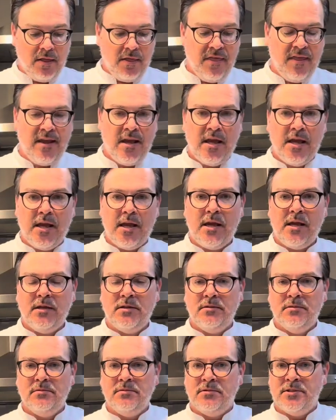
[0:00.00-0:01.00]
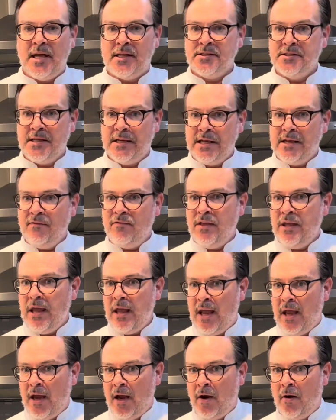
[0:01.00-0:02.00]
the density of the
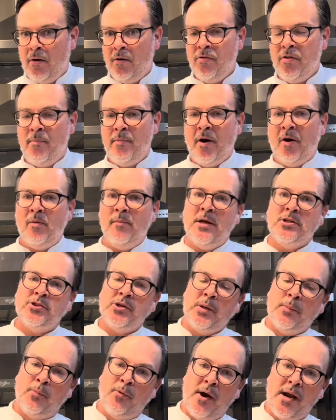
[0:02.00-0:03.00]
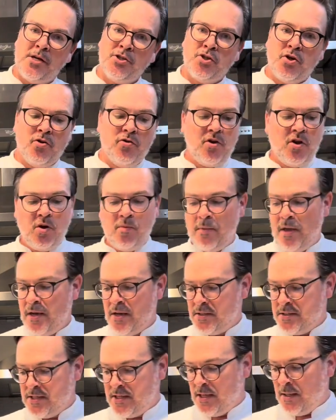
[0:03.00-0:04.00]
air, the barometric pressure, the
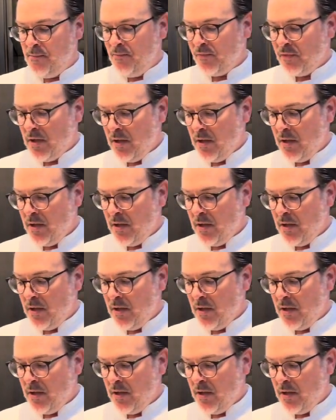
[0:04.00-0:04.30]
humidity.